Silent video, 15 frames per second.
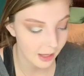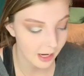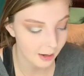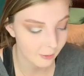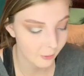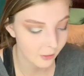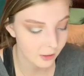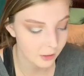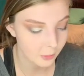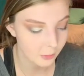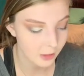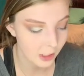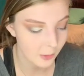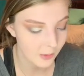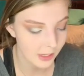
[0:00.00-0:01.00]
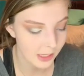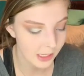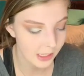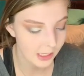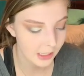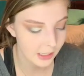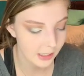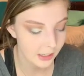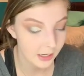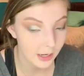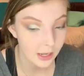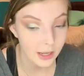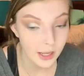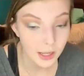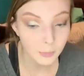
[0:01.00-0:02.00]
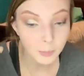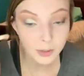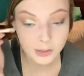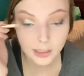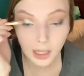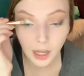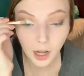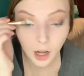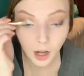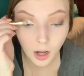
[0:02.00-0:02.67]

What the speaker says: And I'm going to go in and put that